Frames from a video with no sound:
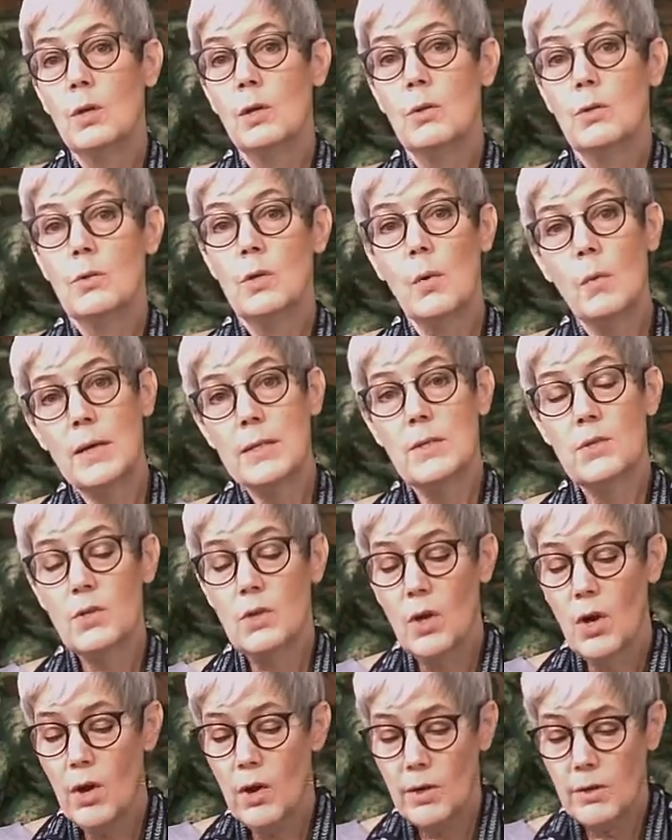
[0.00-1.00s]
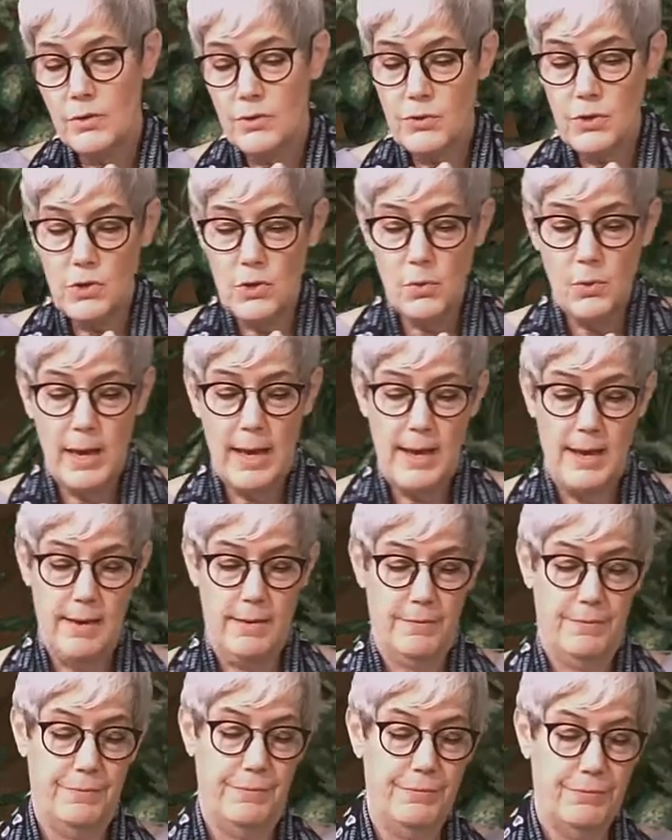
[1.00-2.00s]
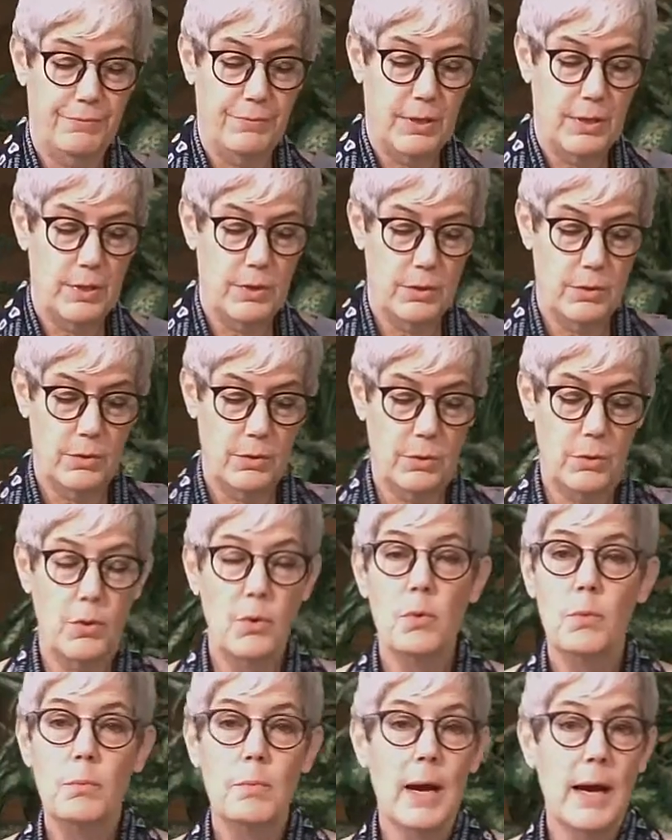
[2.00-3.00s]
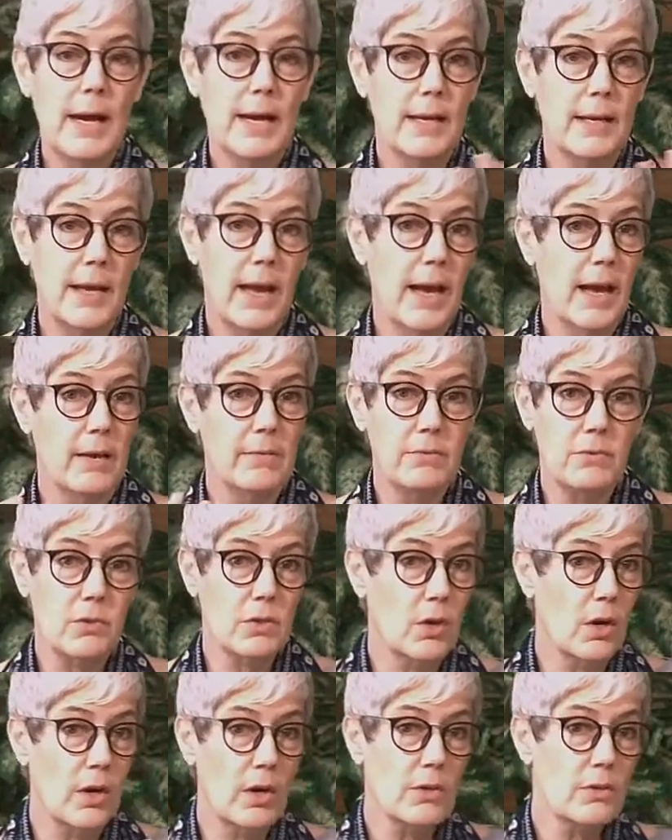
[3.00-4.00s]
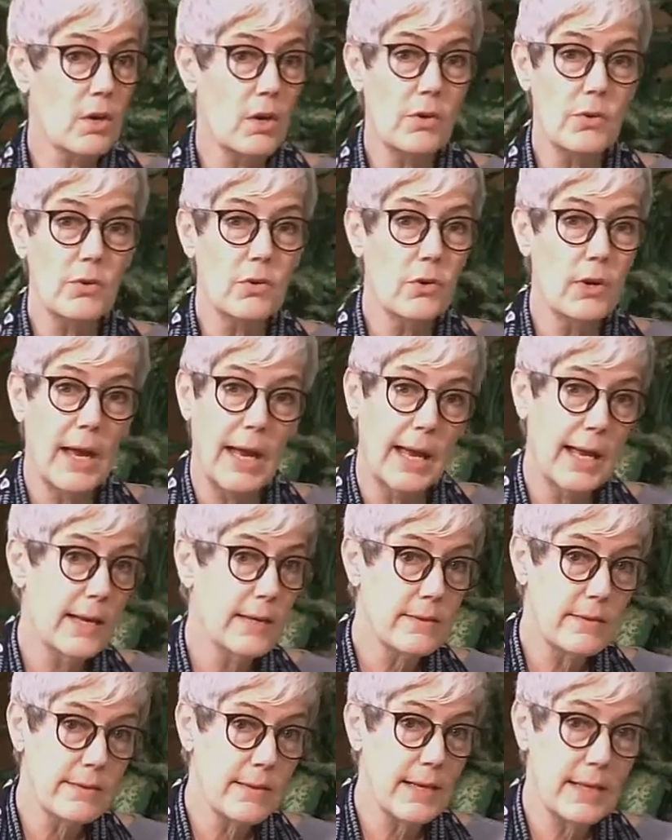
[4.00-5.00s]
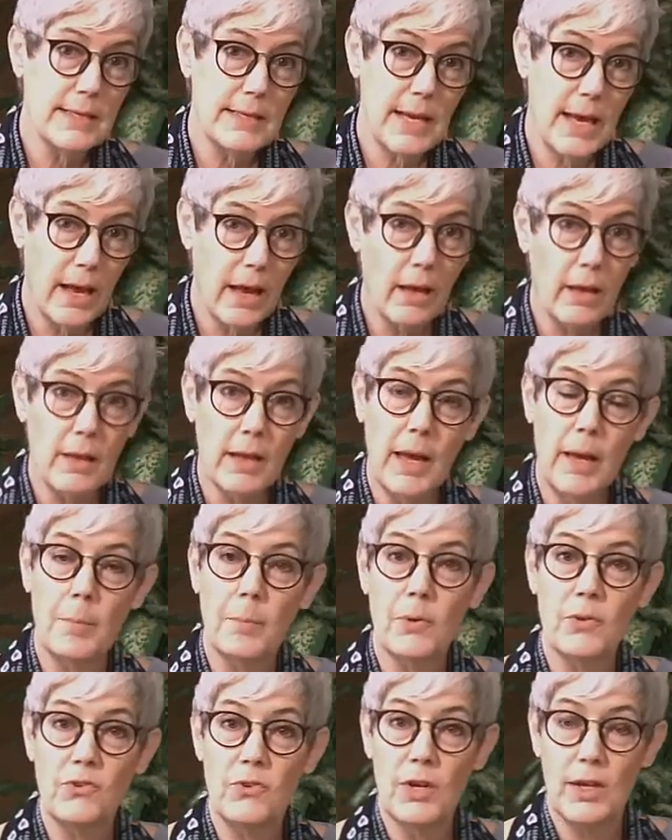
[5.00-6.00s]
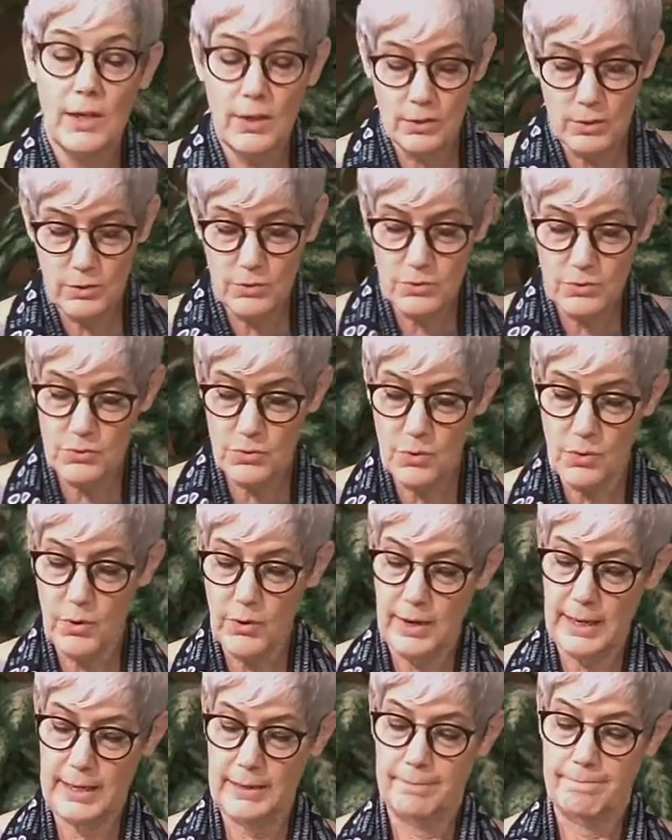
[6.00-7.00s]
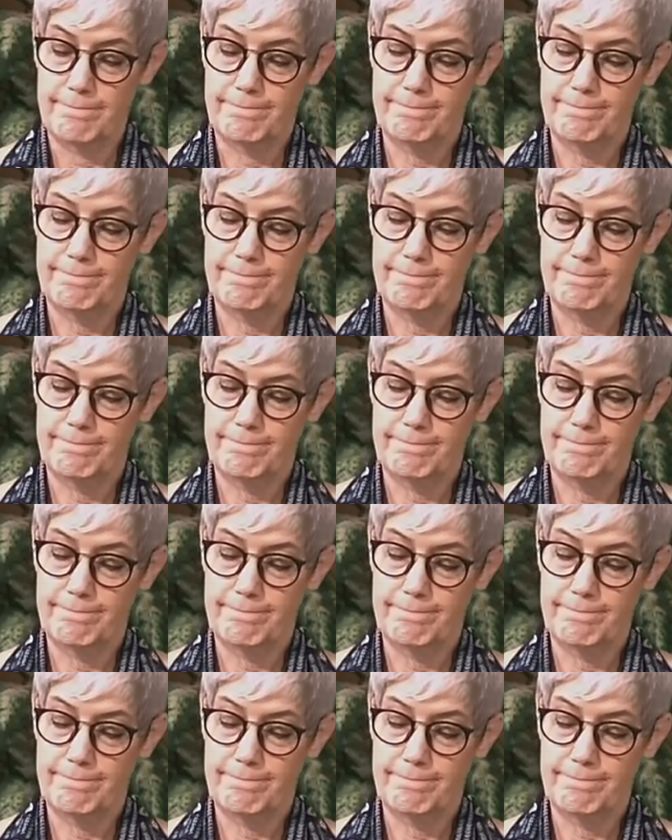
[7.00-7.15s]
So what scars do you have? You might have scars on your hands that tell a particular story.